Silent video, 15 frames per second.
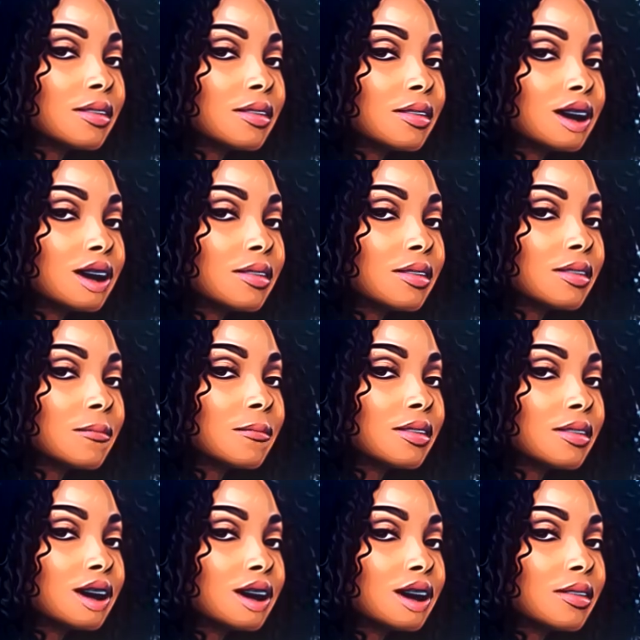What about the
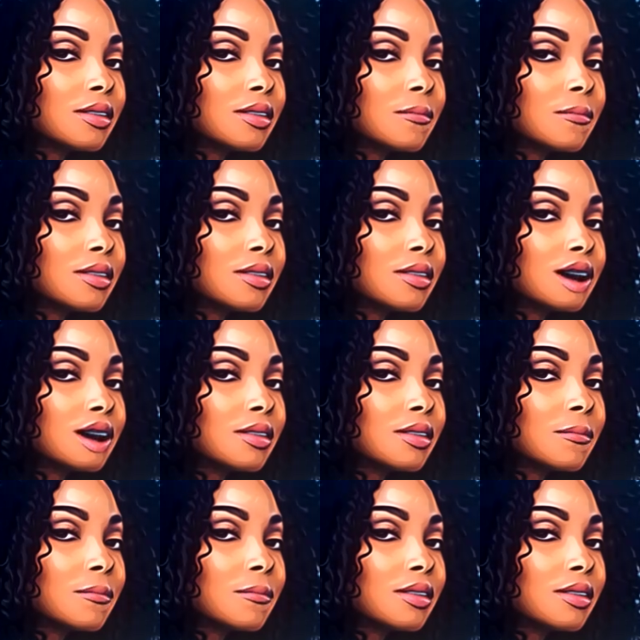insurance outburst
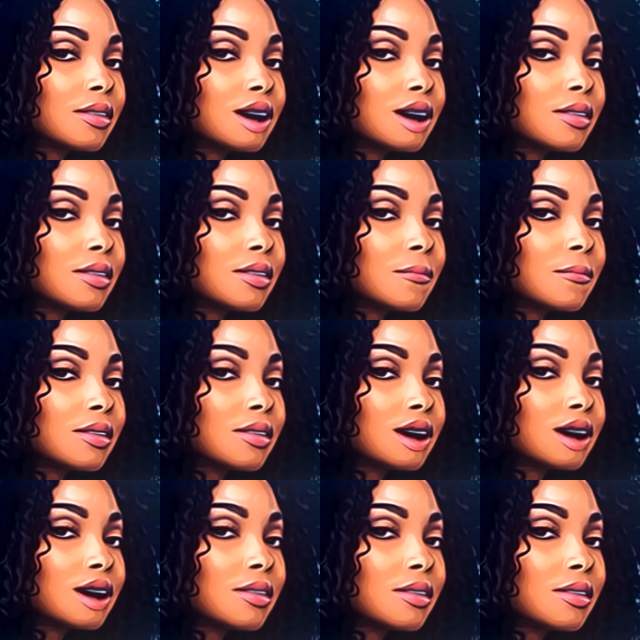and the name change? Are
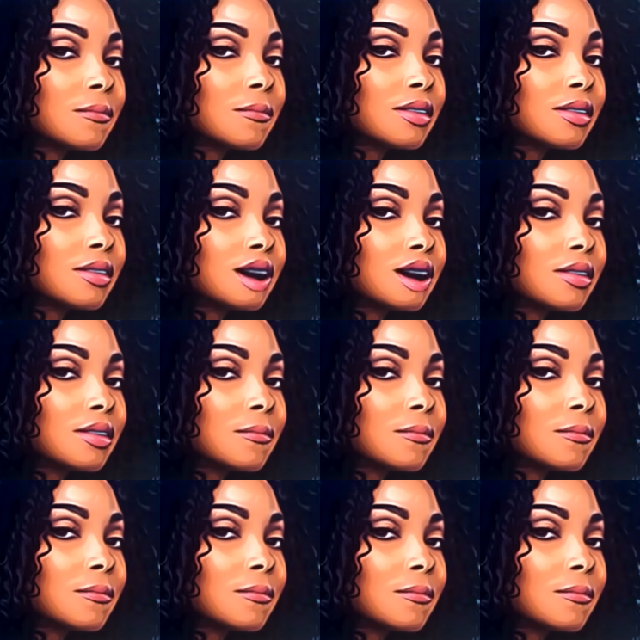we going to touch on that?